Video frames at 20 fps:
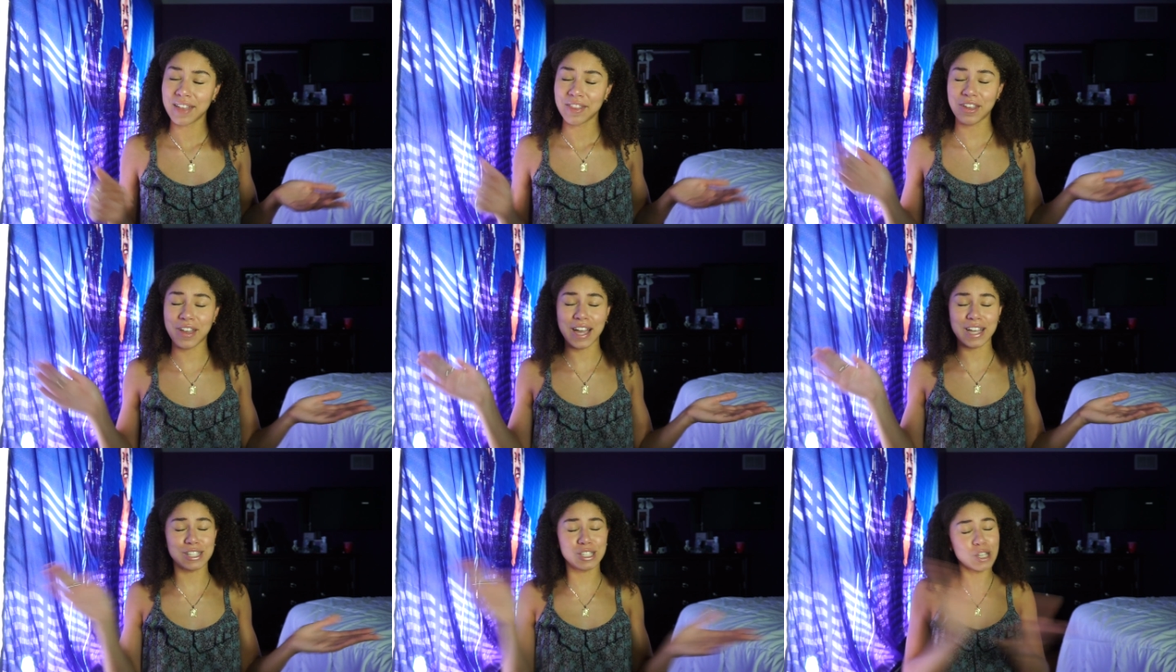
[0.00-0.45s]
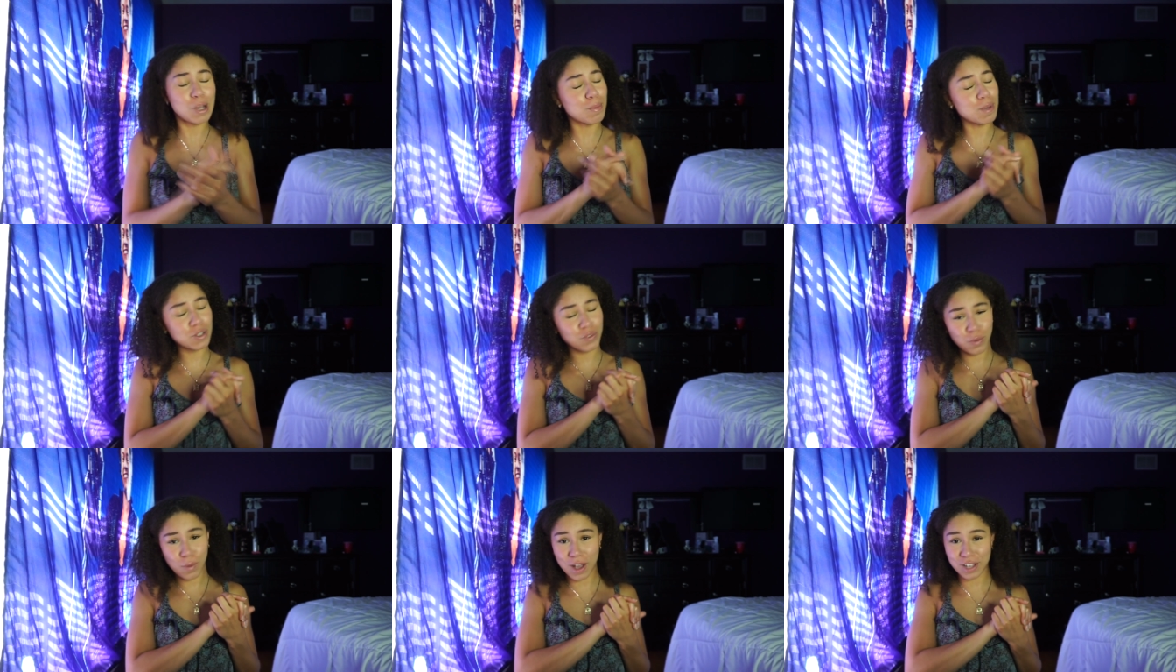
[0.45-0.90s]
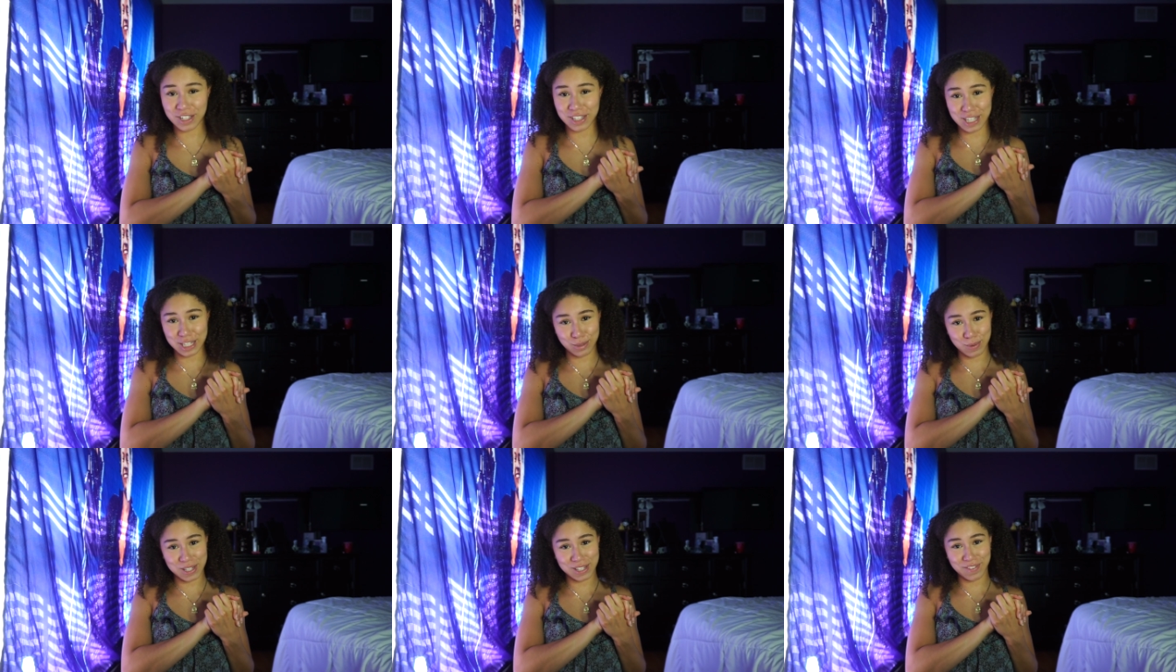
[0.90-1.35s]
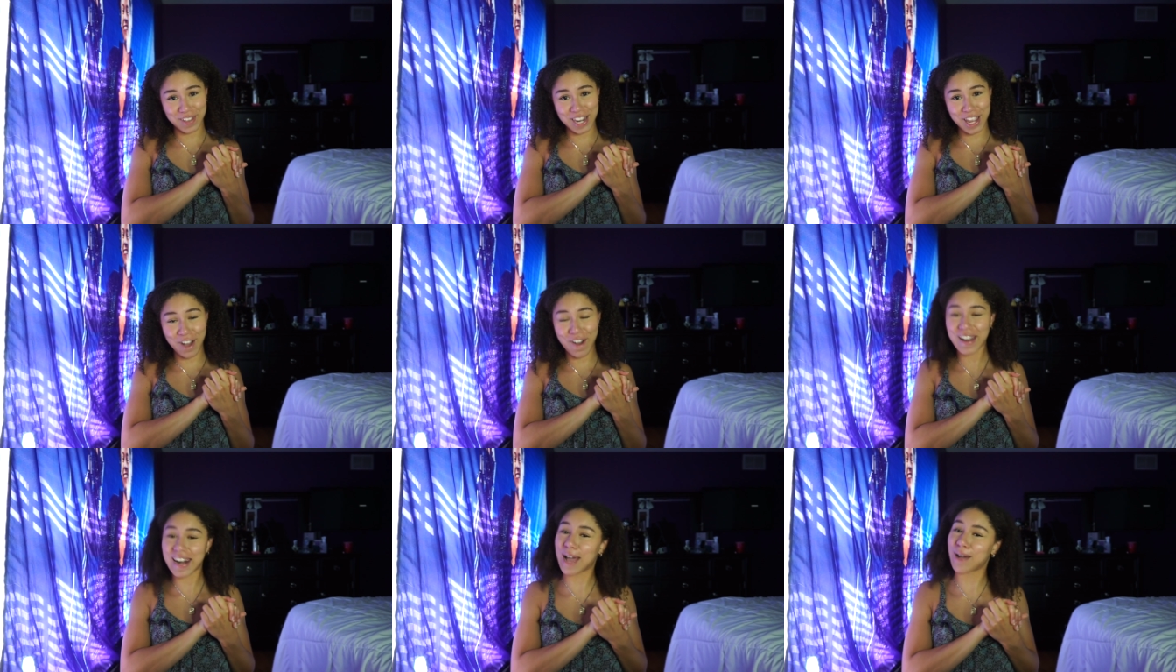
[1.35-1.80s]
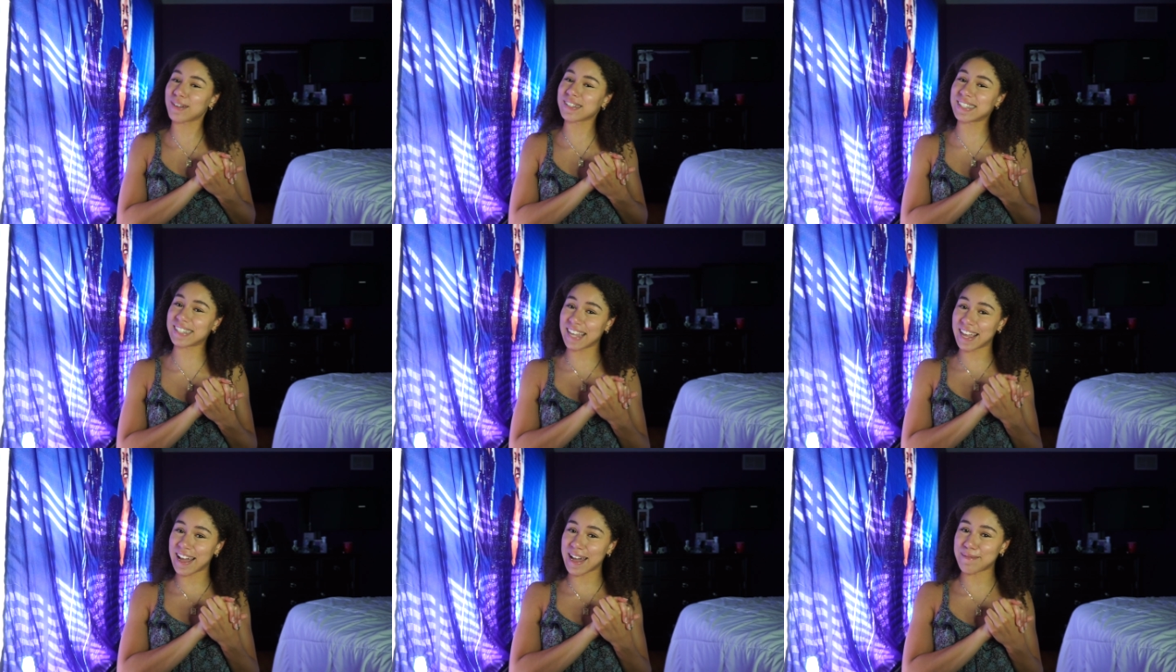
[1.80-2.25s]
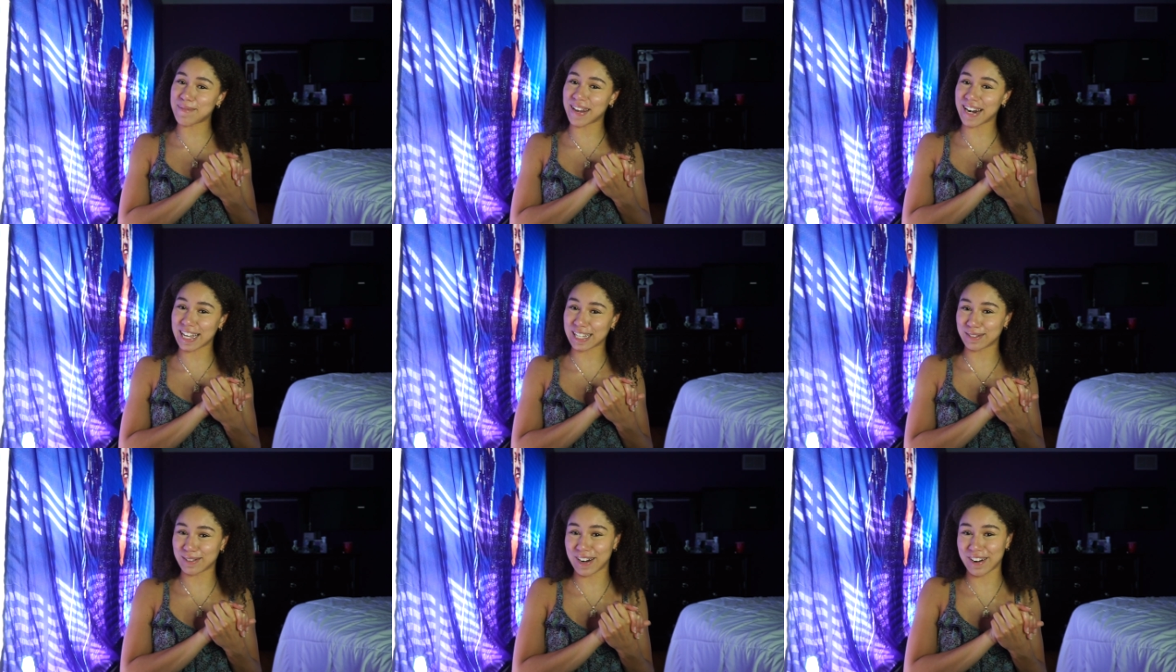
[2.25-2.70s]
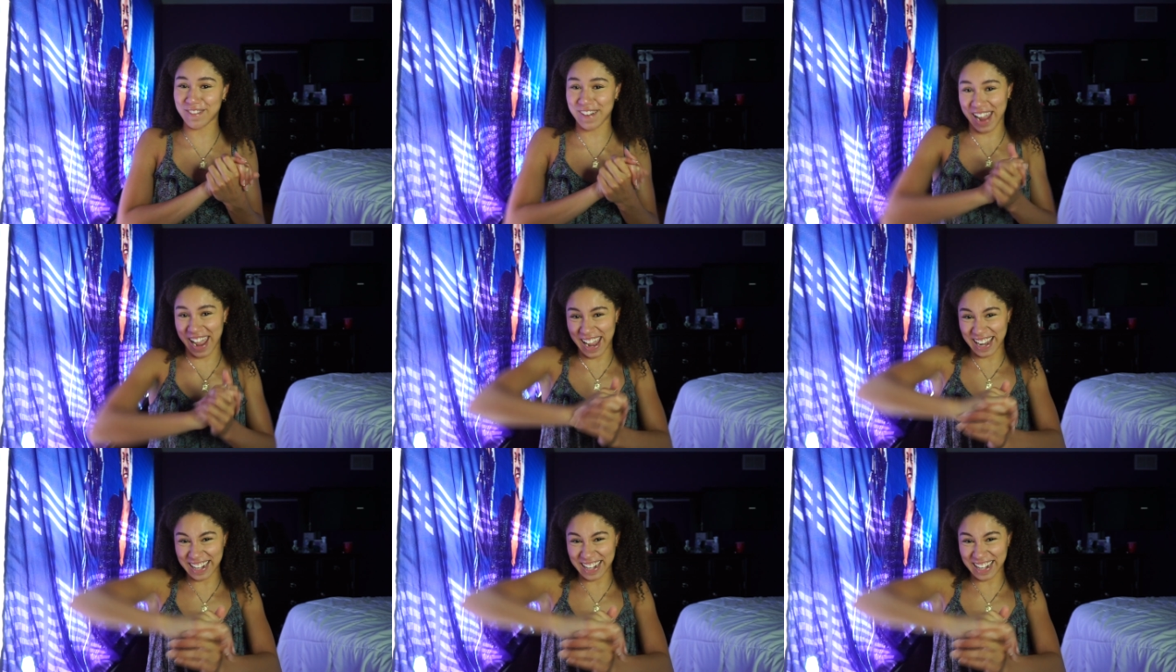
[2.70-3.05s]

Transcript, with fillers: Thank you guys so much for watching this week's video, and I'll see you at my next one, alright?